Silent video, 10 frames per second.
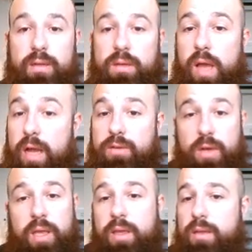
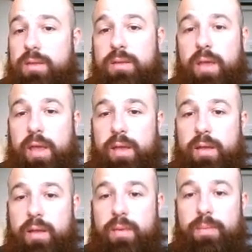Actually,
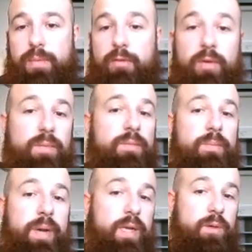they perform
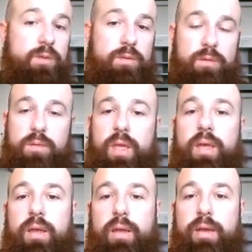very good.
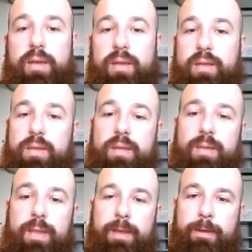
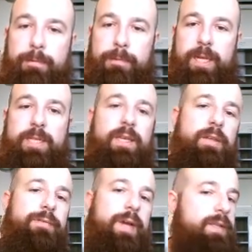The Cascade
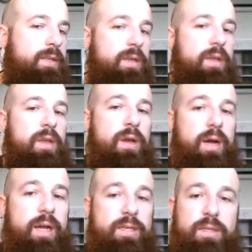Effect
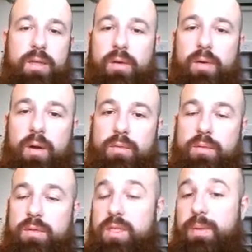has
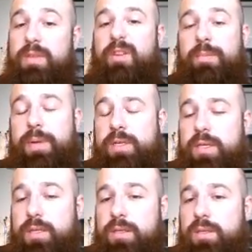around
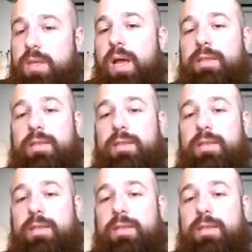75% and